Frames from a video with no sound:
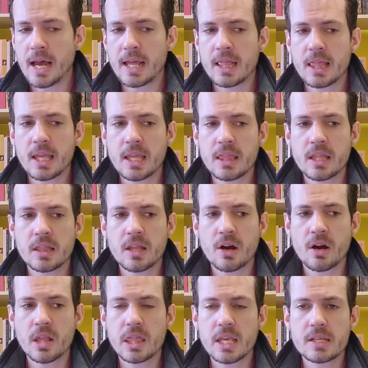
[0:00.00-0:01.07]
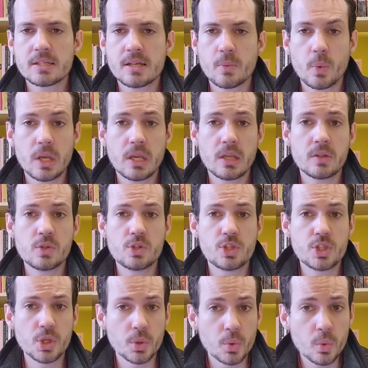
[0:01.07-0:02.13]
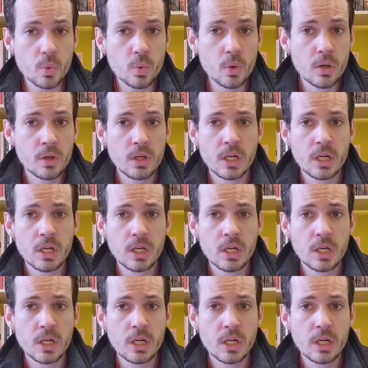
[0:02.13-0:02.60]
I think that there are things that we can do